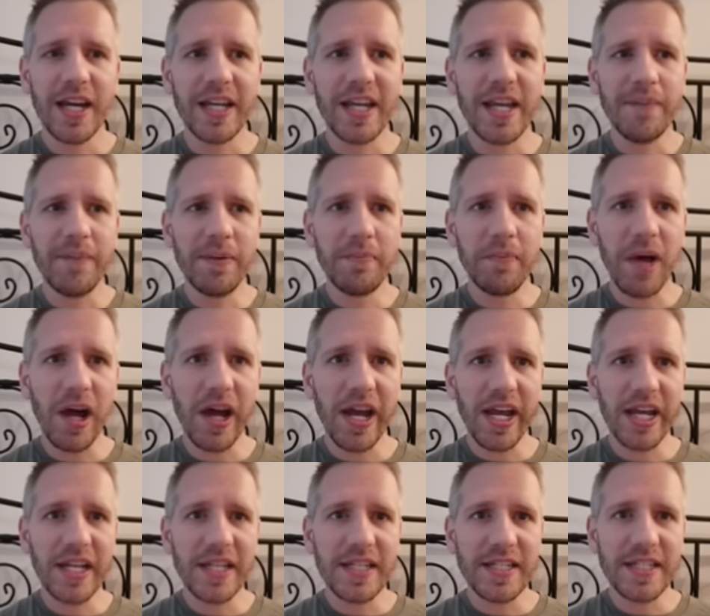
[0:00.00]
Keep in
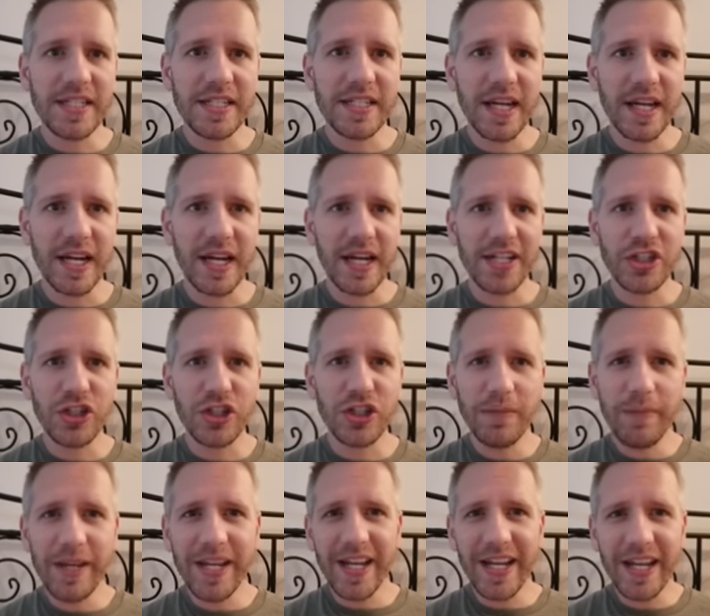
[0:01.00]
mind, I
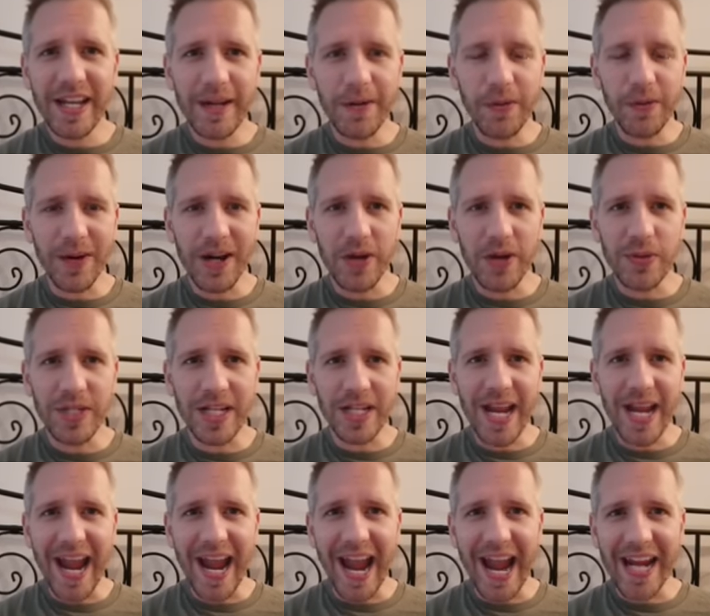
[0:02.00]
should be getting around
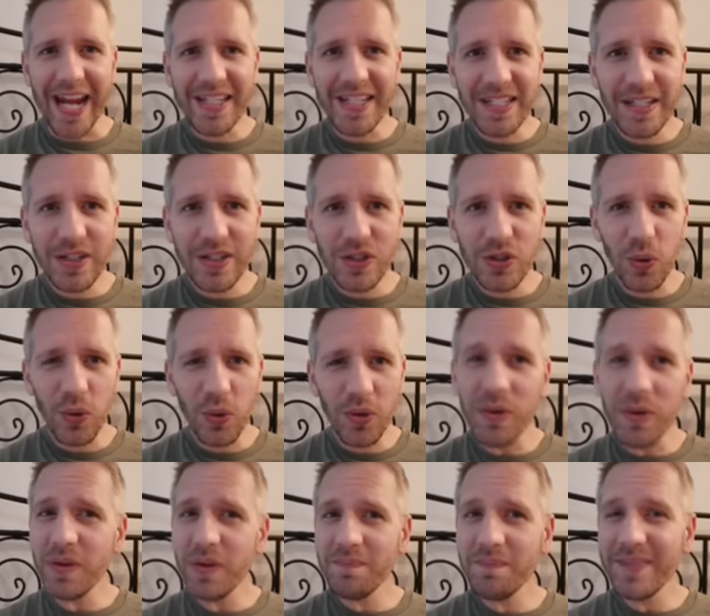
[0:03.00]
8
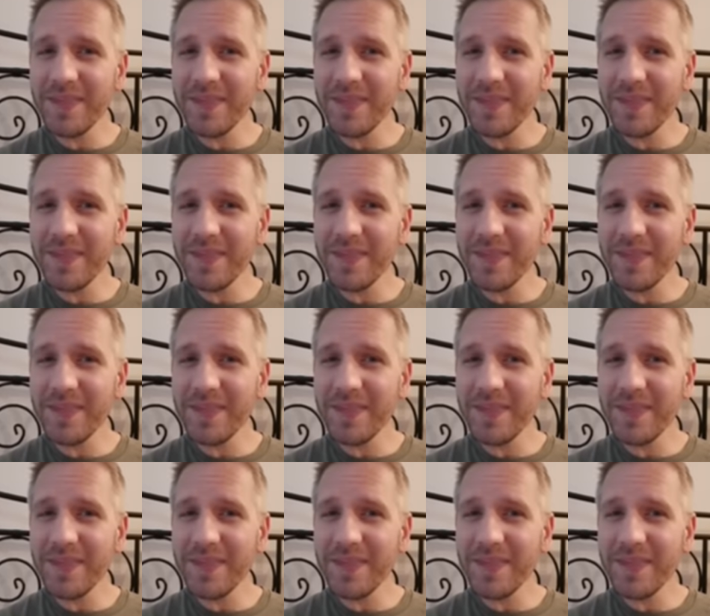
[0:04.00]
total,